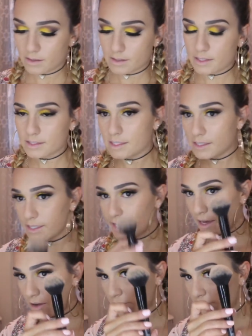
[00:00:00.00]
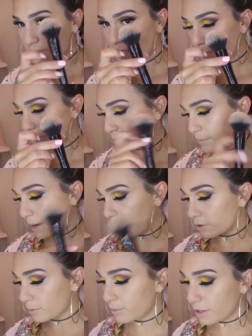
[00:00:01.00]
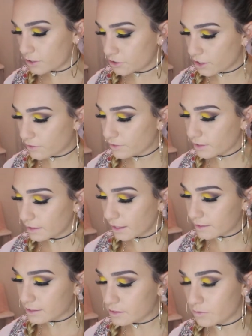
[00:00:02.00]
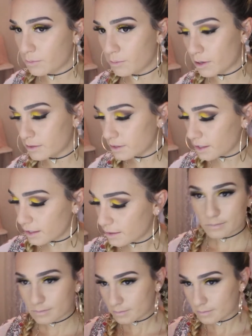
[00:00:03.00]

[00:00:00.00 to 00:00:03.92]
This is the e.l.f. tapered powder brush. I really like this for bronzing.